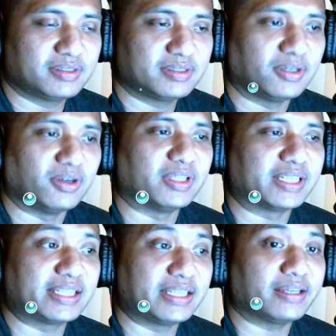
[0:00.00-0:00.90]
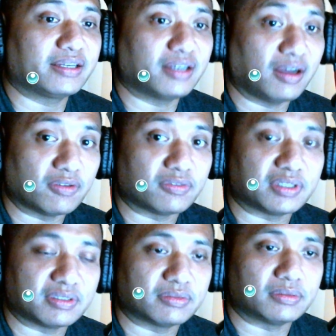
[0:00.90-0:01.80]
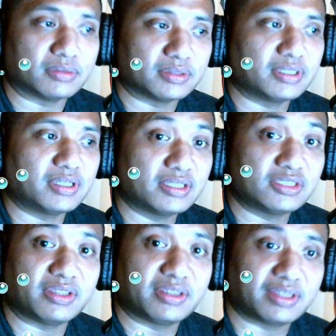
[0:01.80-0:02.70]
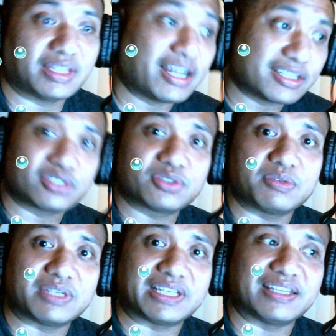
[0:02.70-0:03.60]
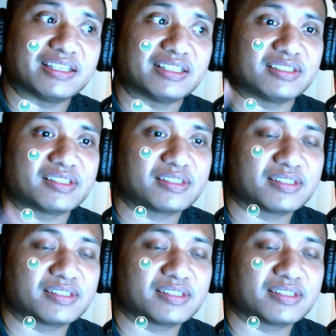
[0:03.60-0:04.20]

Oh, the king of Oh, so that's who he is.